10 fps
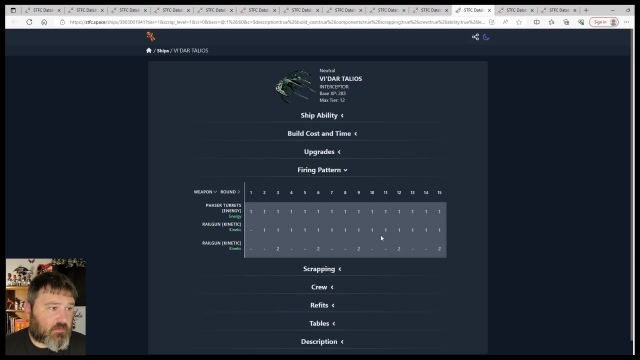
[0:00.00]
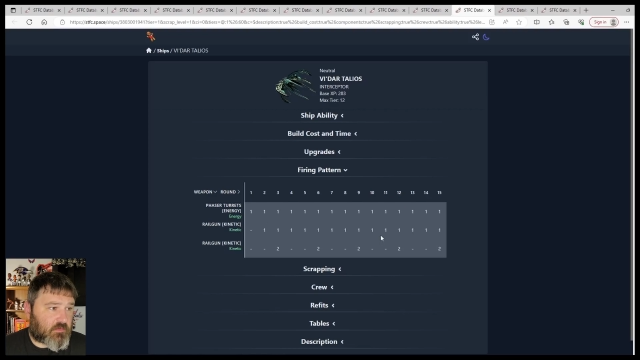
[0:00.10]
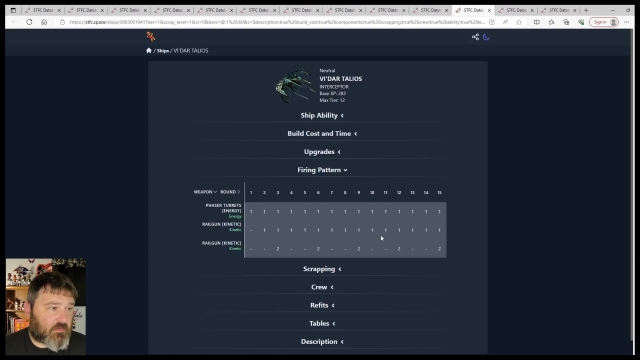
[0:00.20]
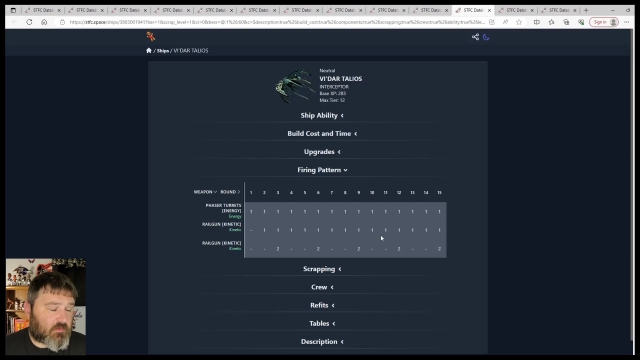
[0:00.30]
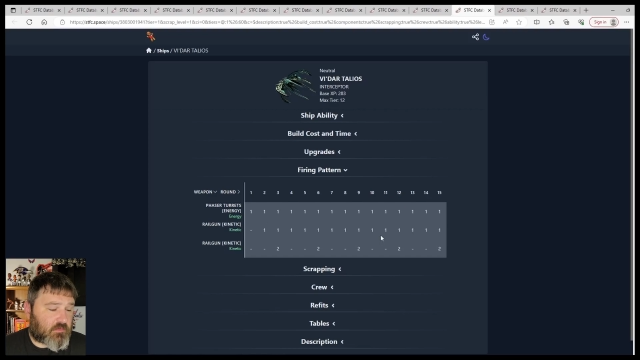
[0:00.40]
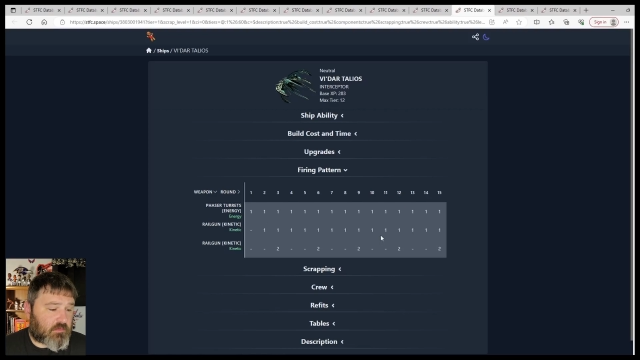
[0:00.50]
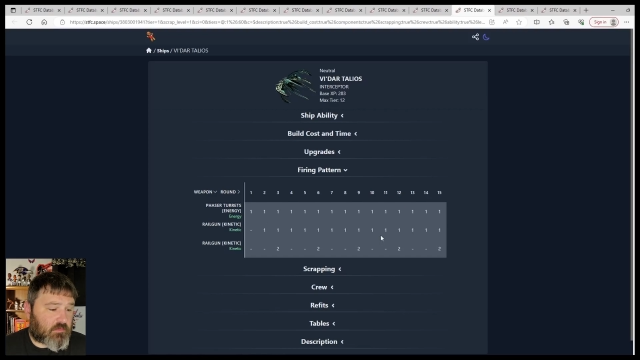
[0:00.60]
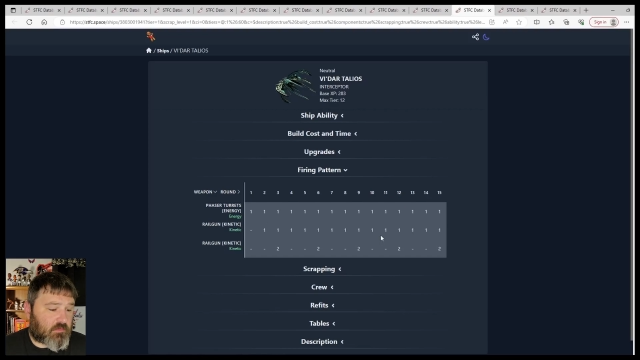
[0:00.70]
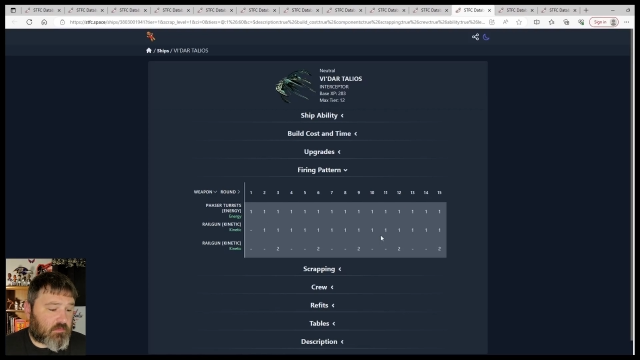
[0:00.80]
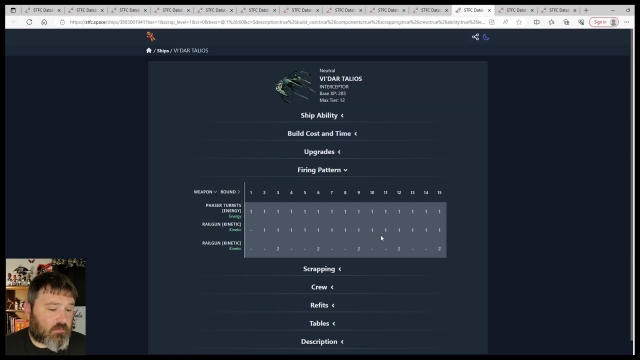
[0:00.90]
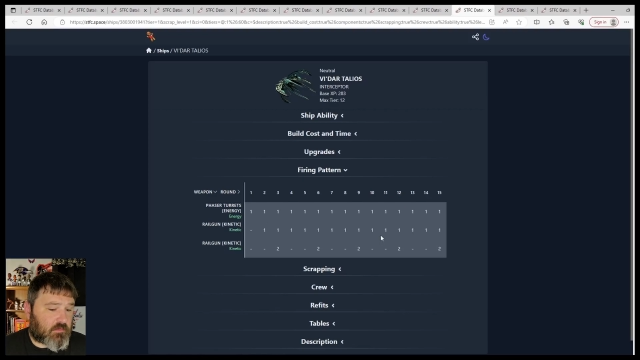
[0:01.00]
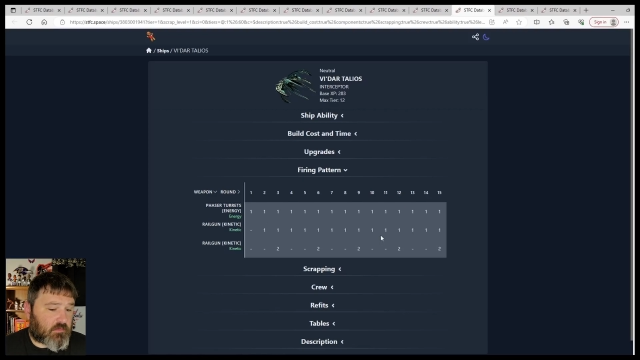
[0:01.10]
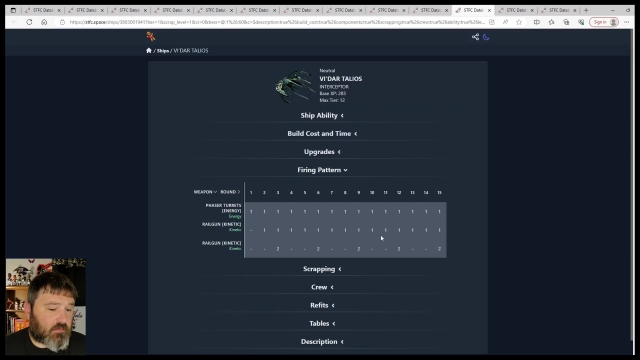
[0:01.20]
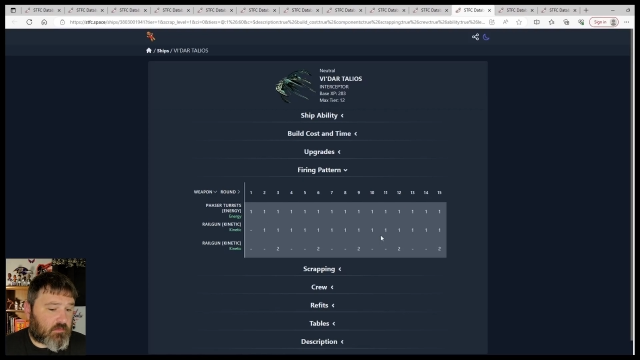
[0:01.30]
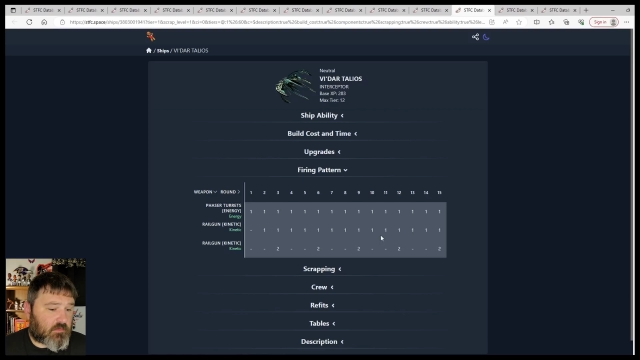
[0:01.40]

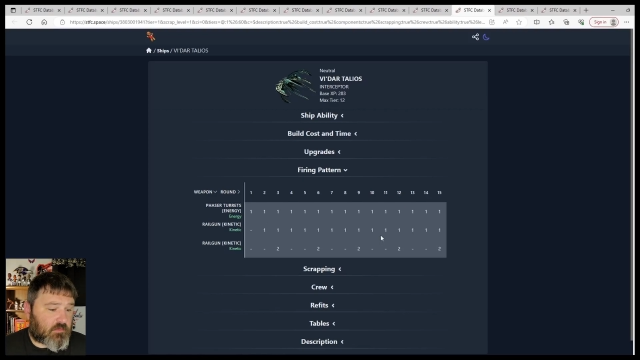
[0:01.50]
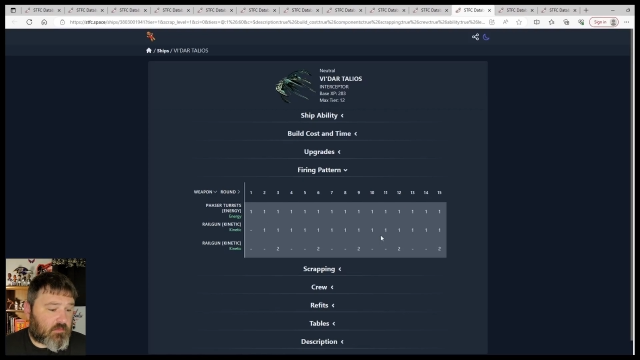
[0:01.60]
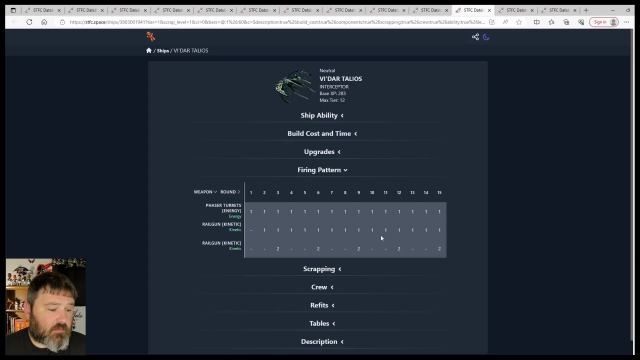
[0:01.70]
(silence)